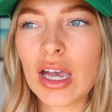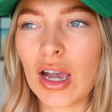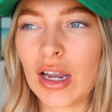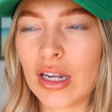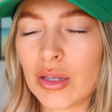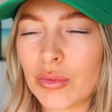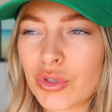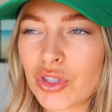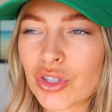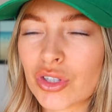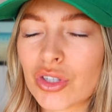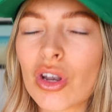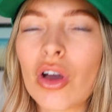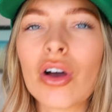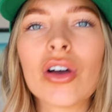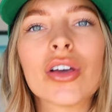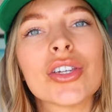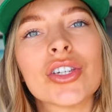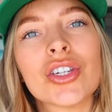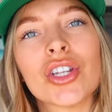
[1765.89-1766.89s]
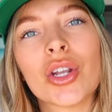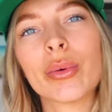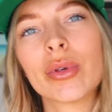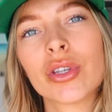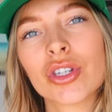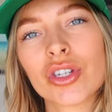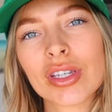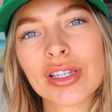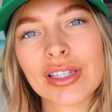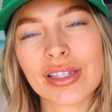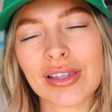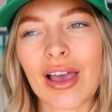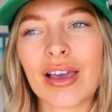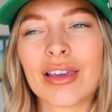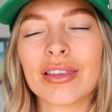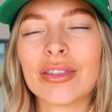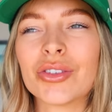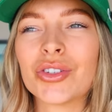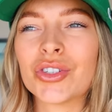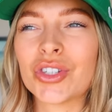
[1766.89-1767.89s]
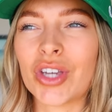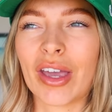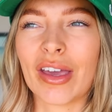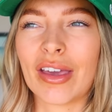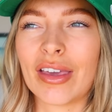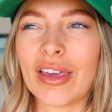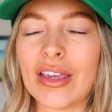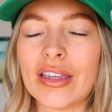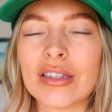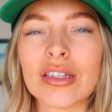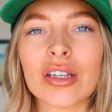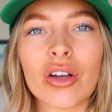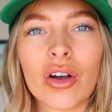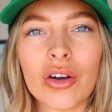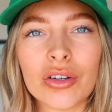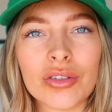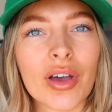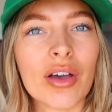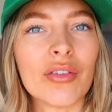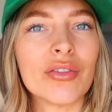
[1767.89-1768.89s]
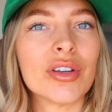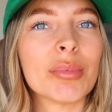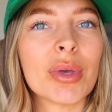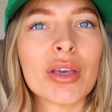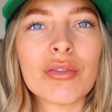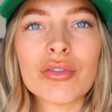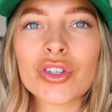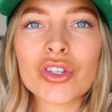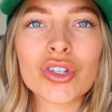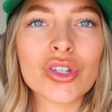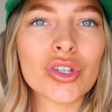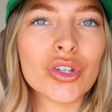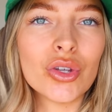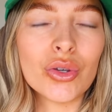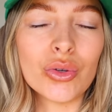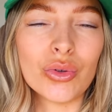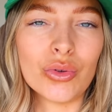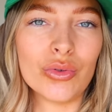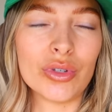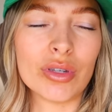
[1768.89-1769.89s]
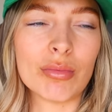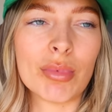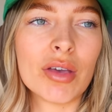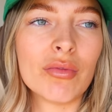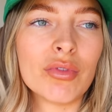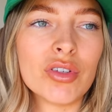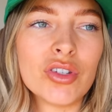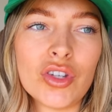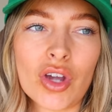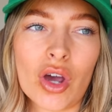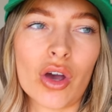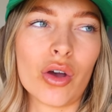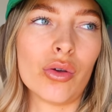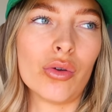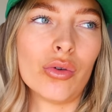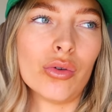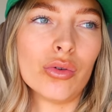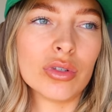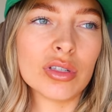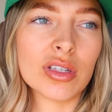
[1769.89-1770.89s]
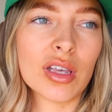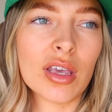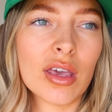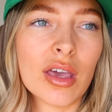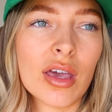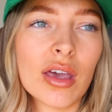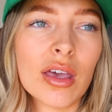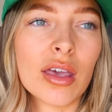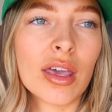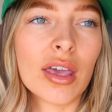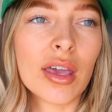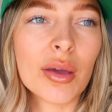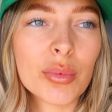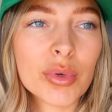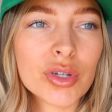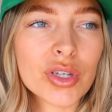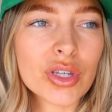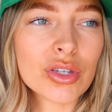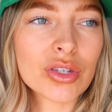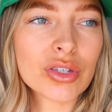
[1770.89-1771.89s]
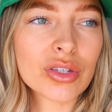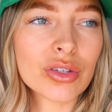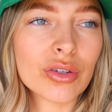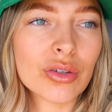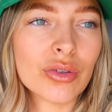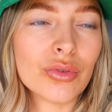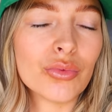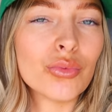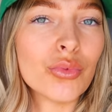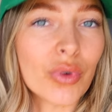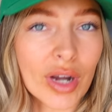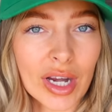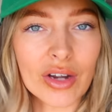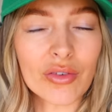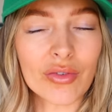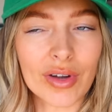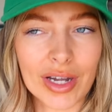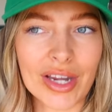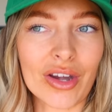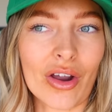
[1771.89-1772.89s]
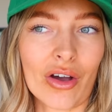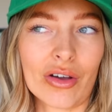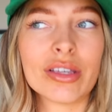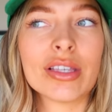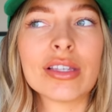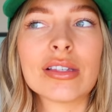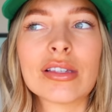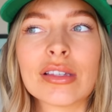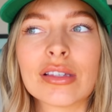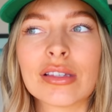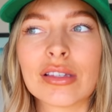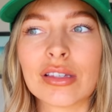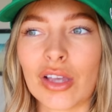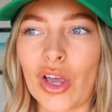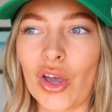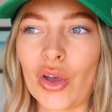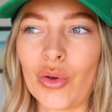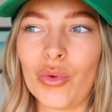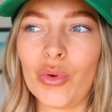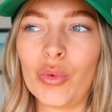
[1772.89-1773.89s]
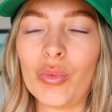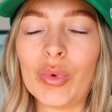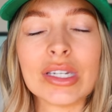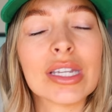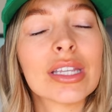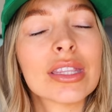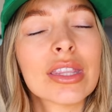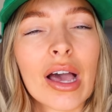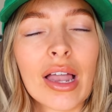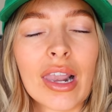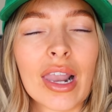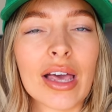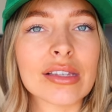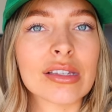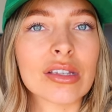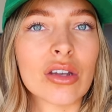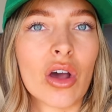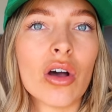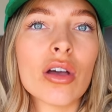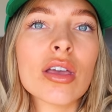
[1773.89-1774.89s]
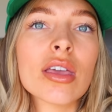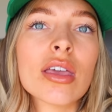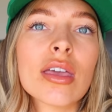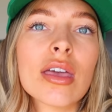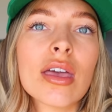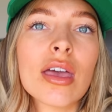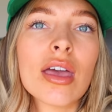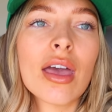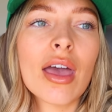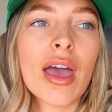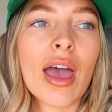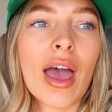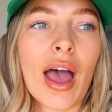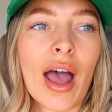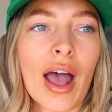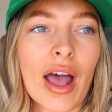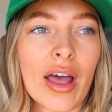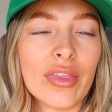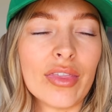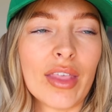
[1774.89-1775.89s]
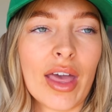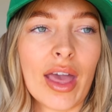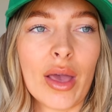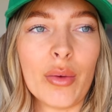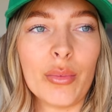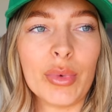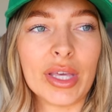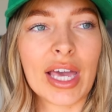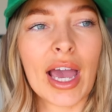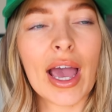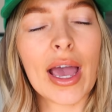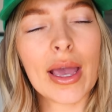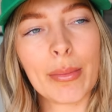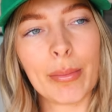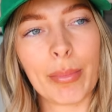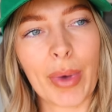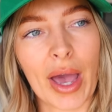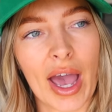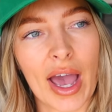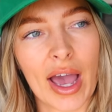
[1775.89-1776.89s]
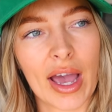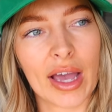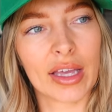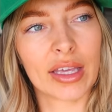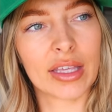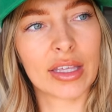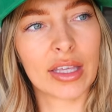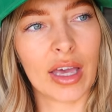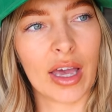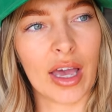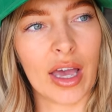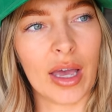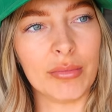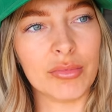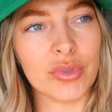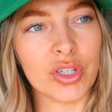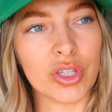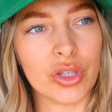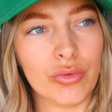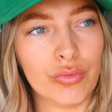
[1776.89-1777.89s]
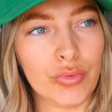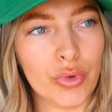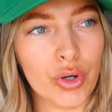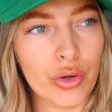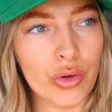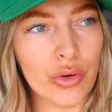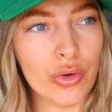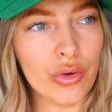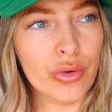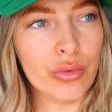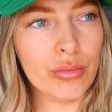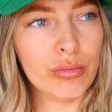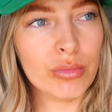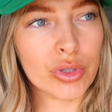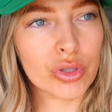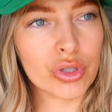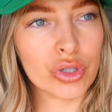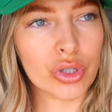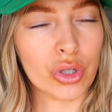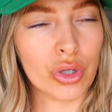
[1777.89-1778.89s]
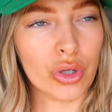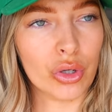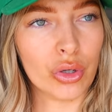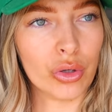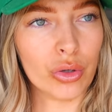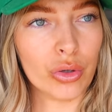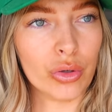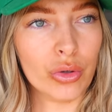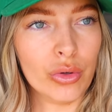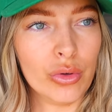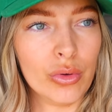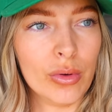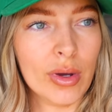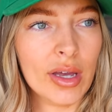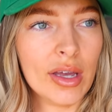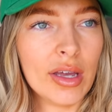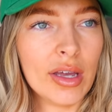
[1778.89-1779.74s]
and it was just nice. You know, you just sat in the shade and kind of having a bit of a snooze, a bit of a doze. It was really, really nice. So we did that last night. And then we came back to the room to